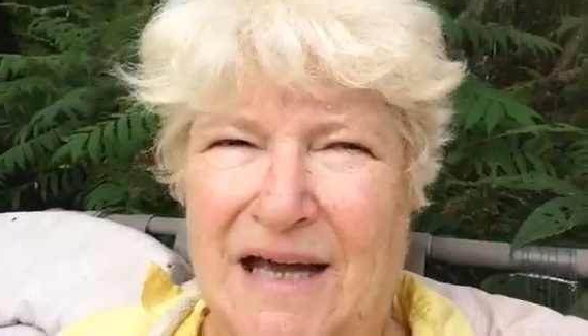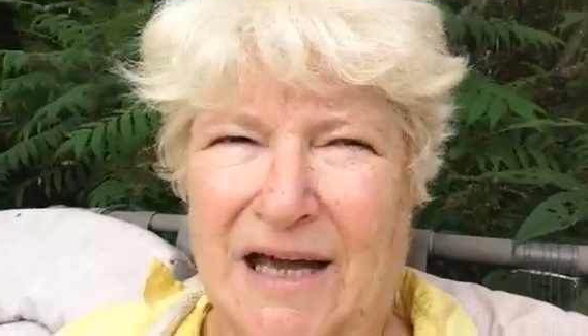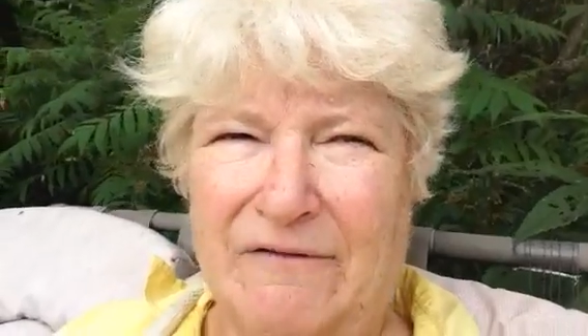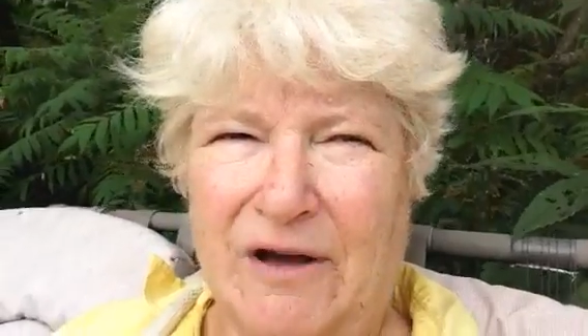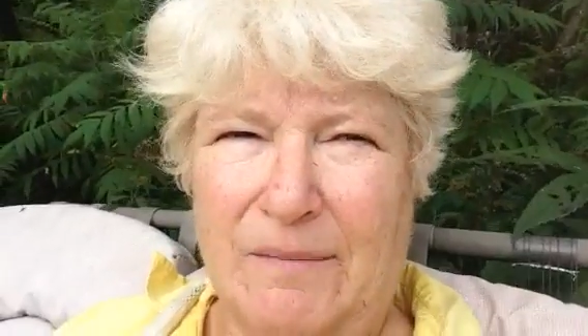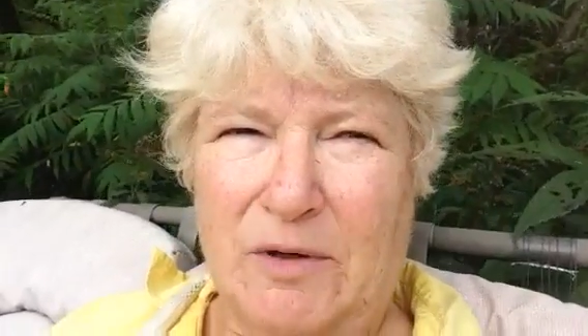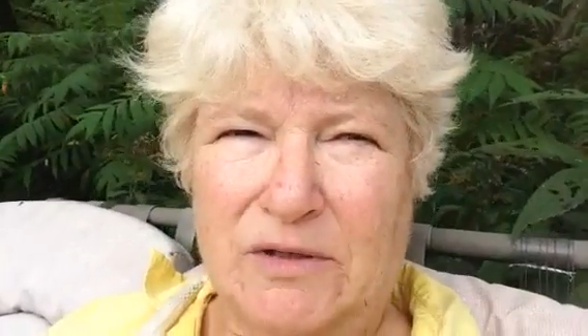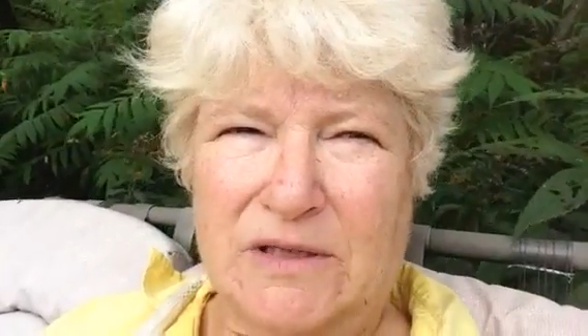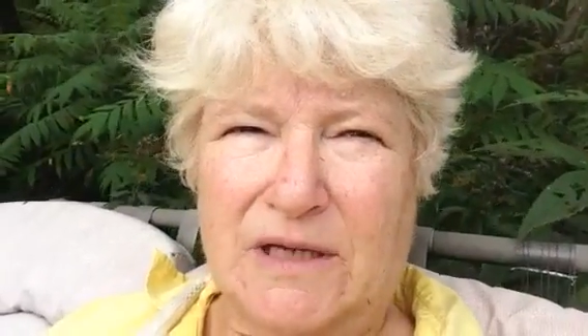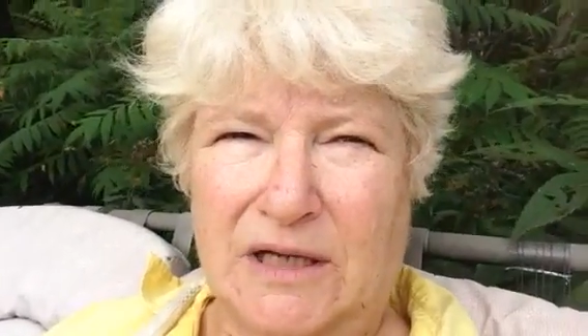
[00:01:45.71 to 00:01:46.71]
I've got
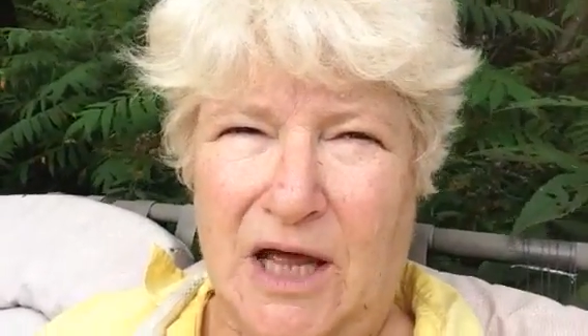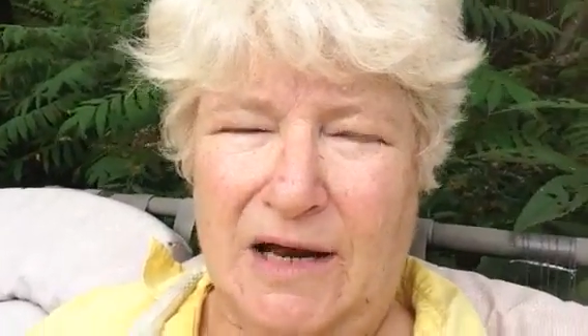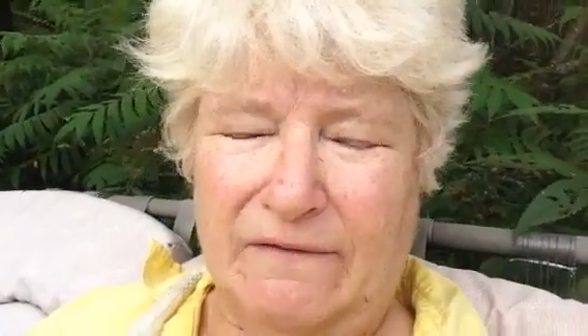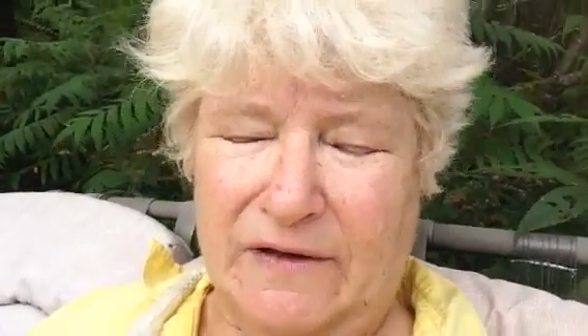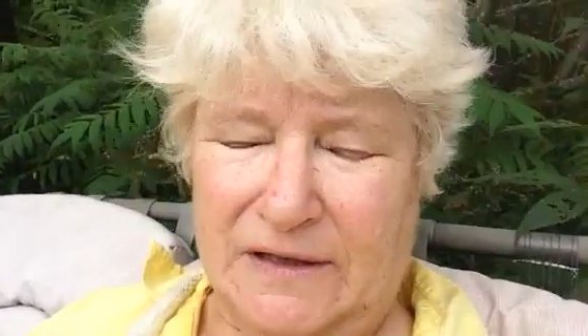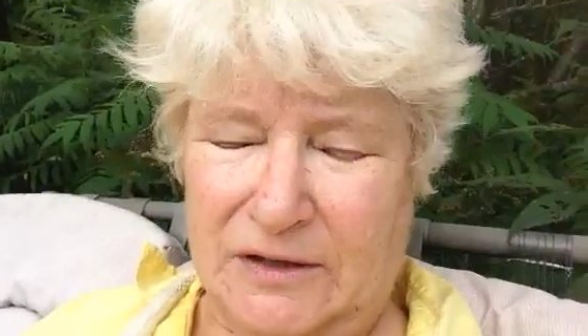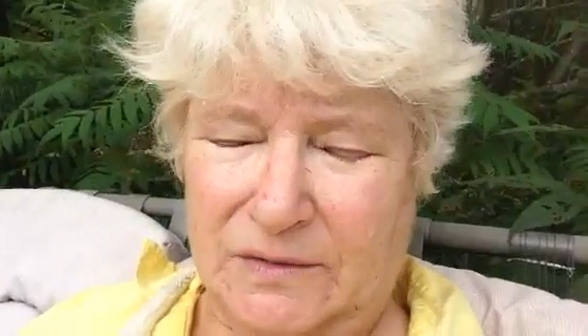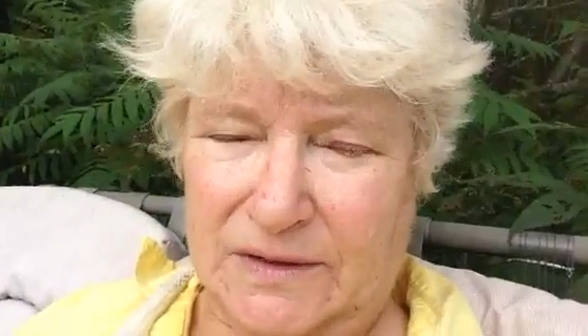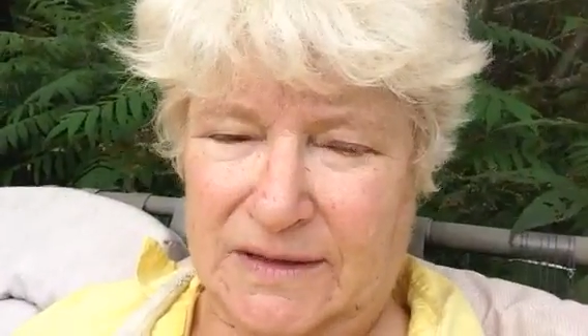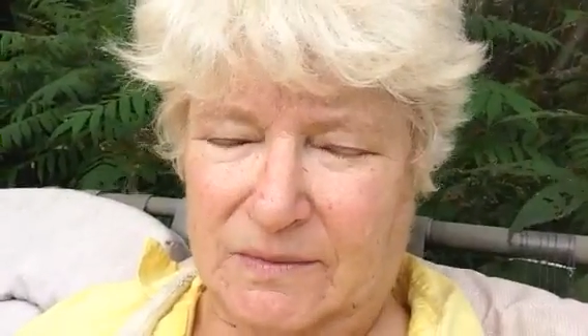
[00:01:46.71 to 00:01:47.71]
a lot of the
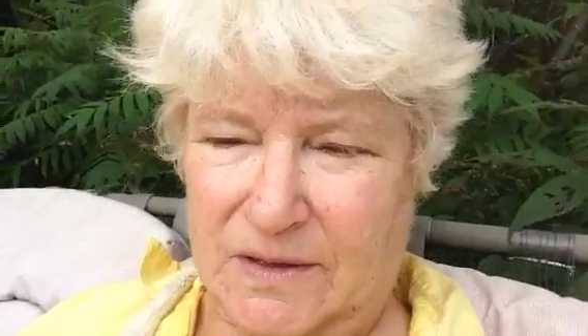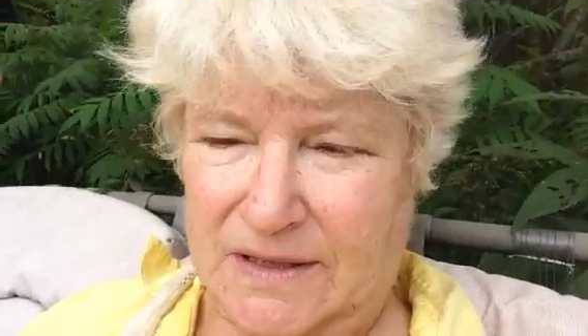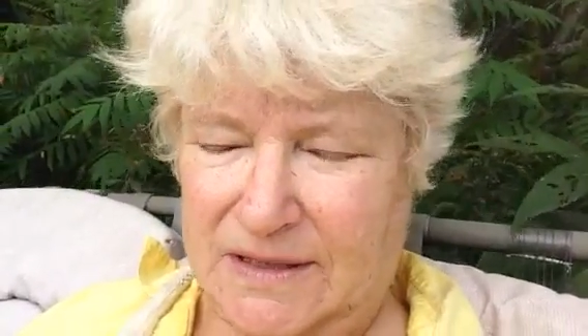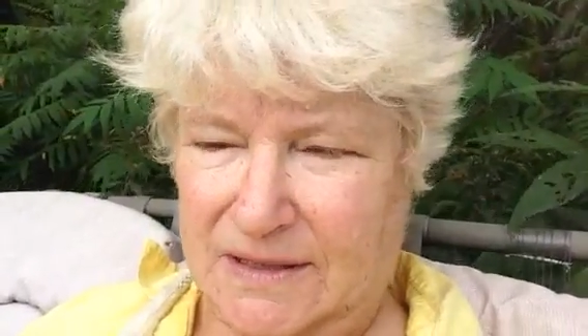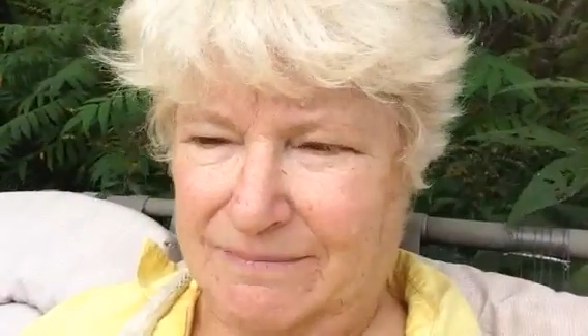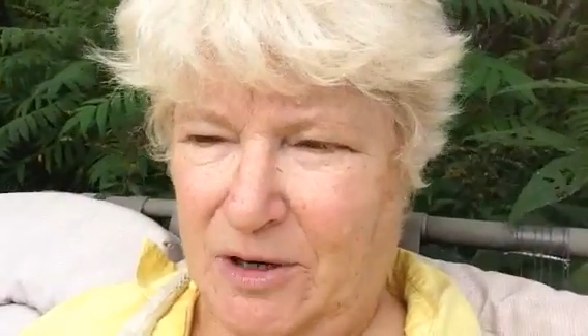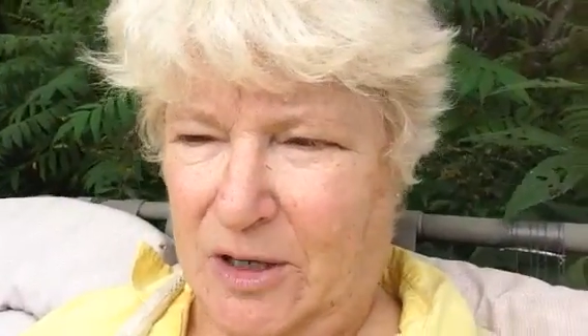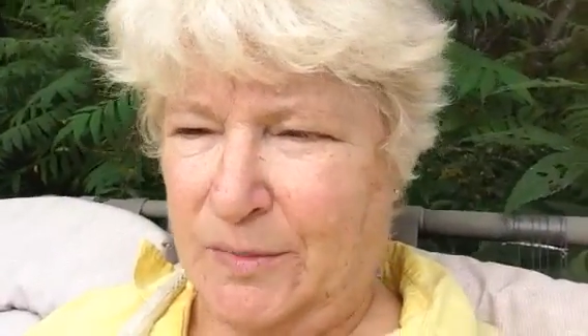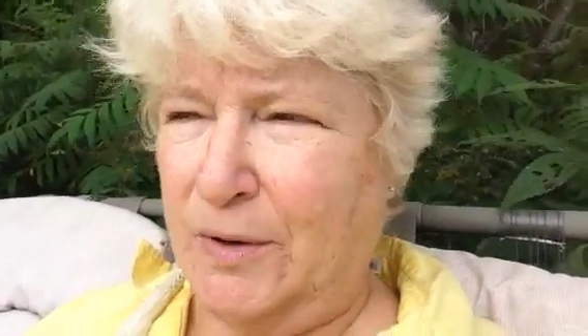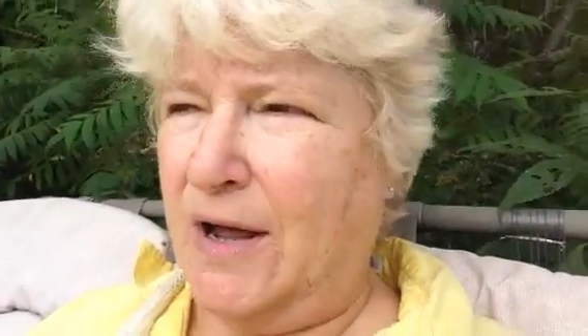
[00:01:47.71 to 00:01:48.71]
newest ones
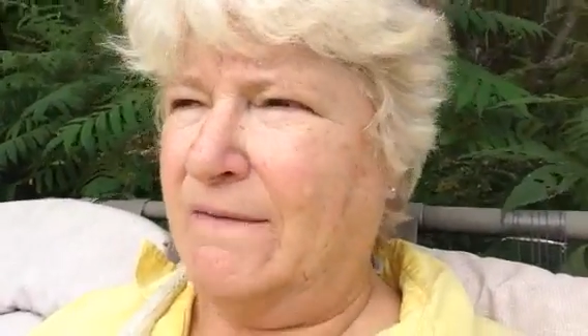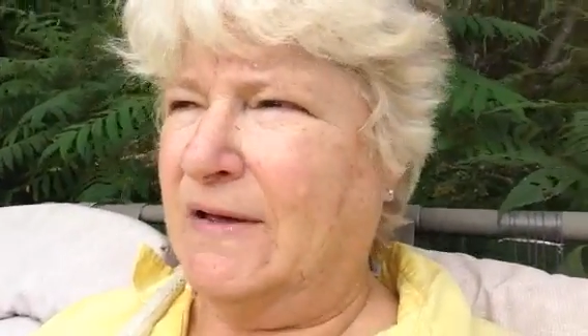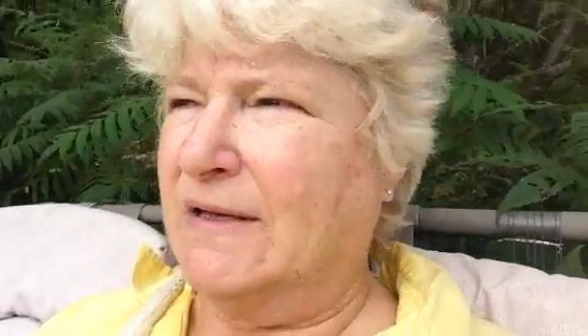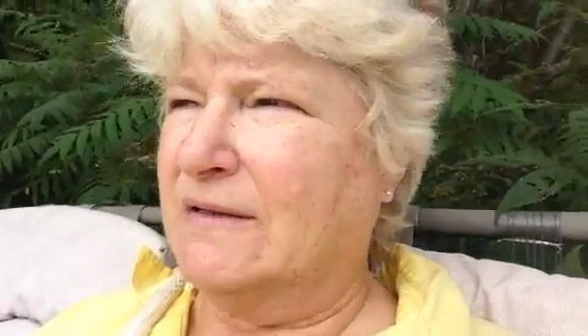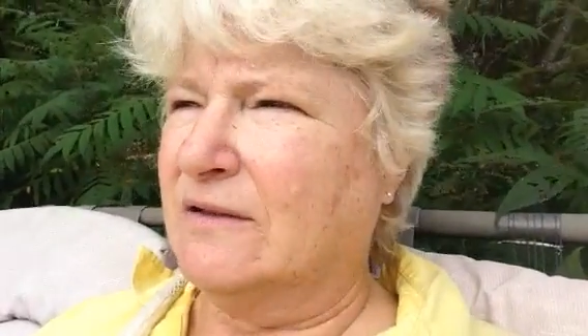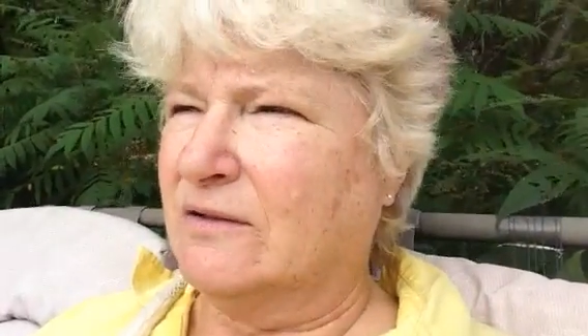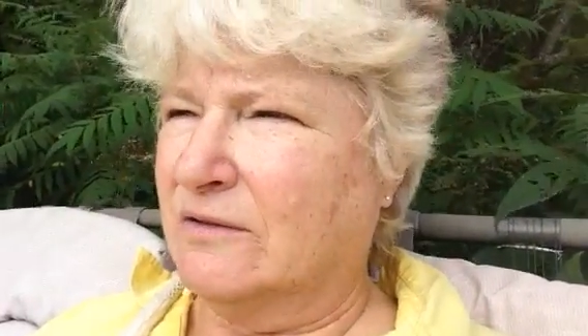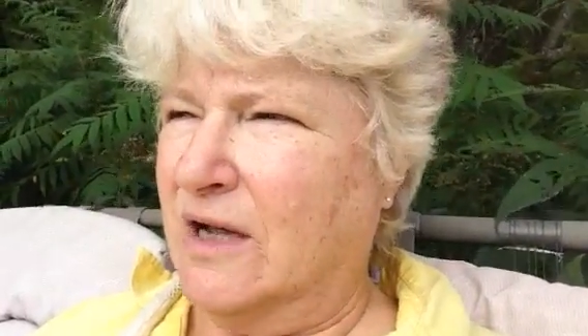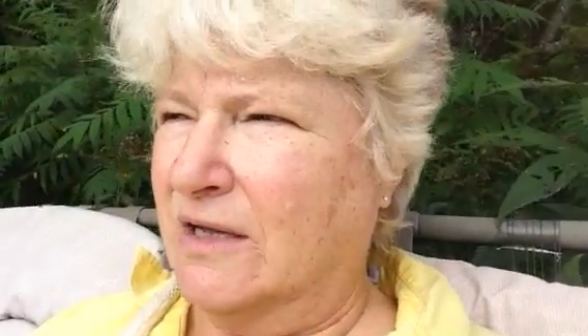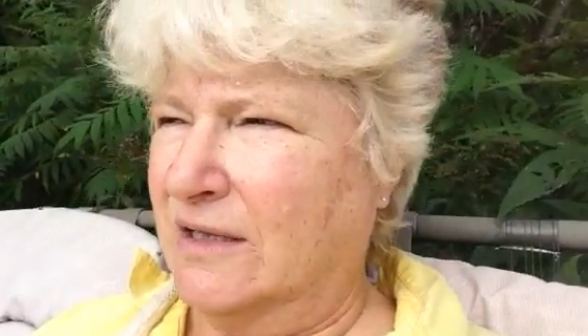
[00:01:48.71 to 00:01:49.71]
marked private
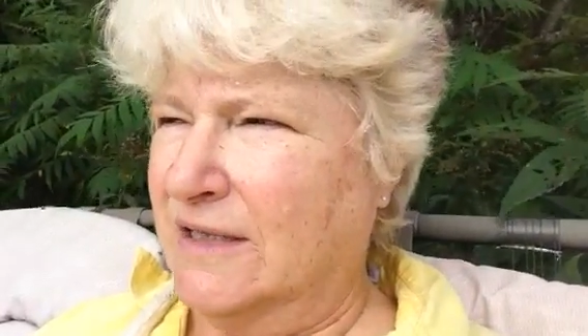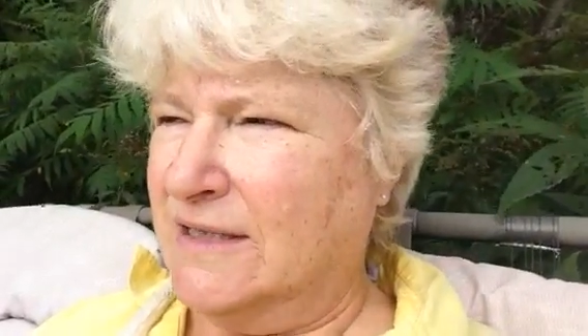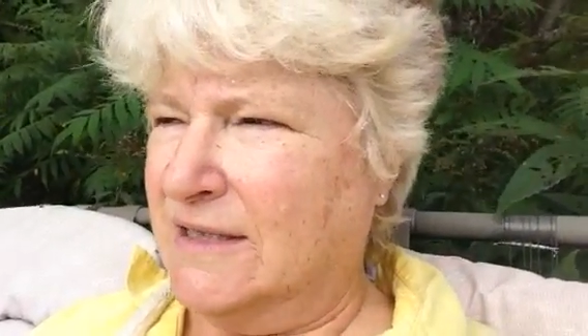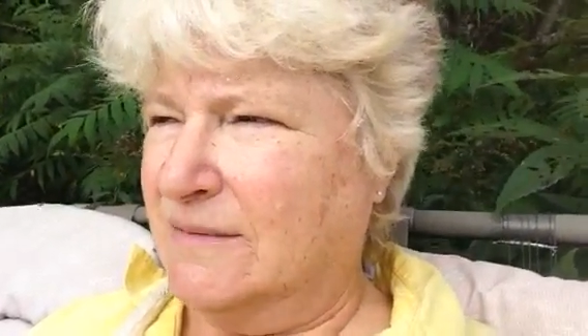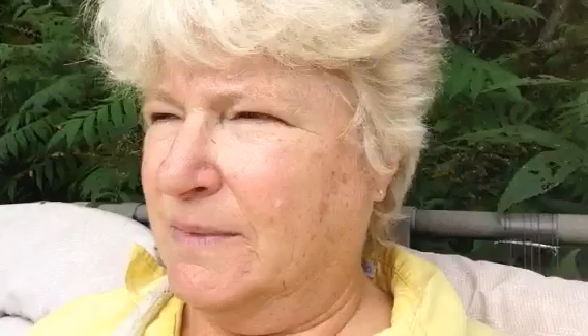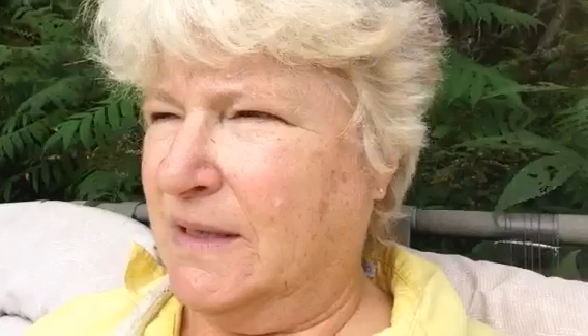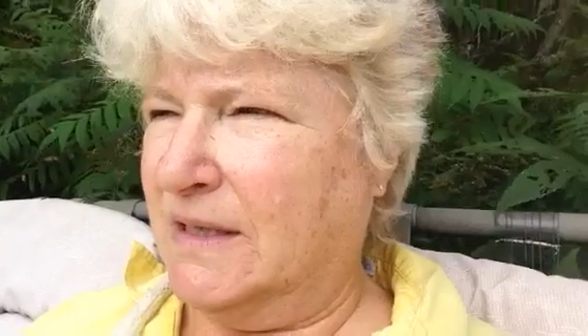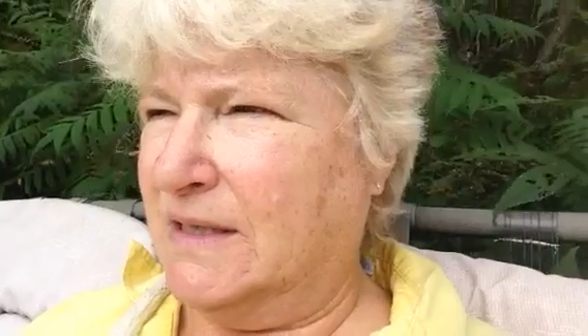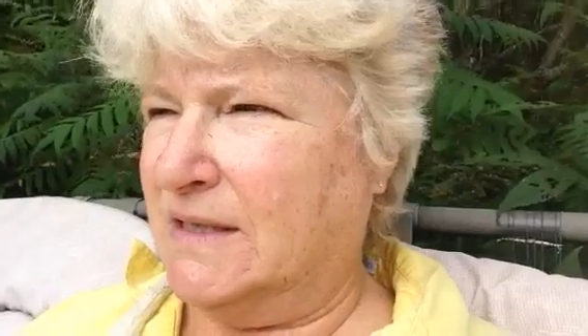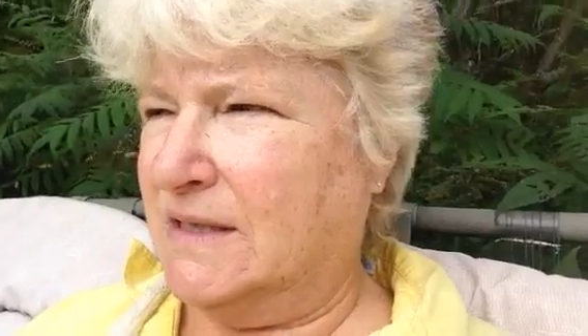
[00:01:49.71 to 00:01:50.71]
or unlisted
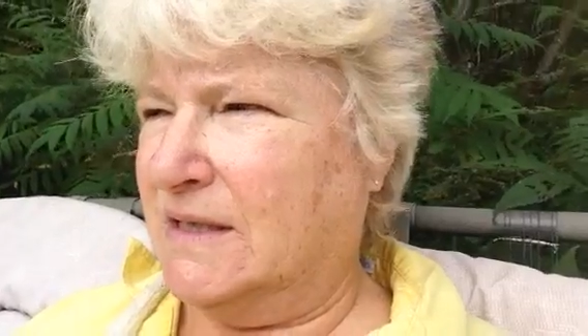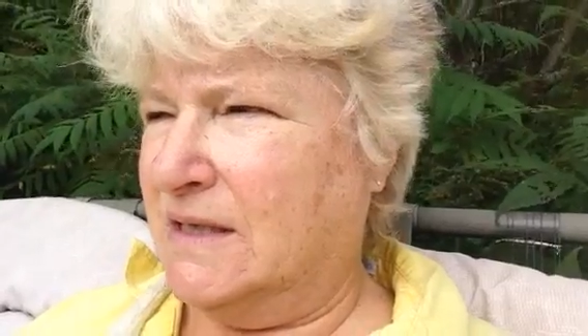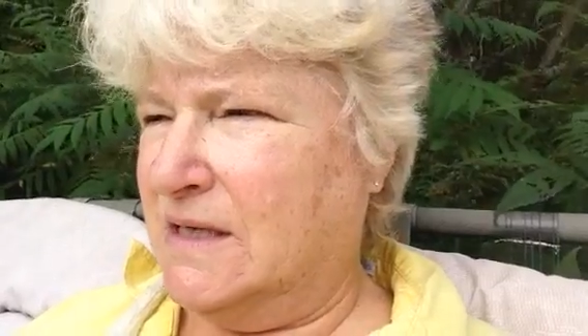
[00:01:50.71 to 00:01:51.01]
because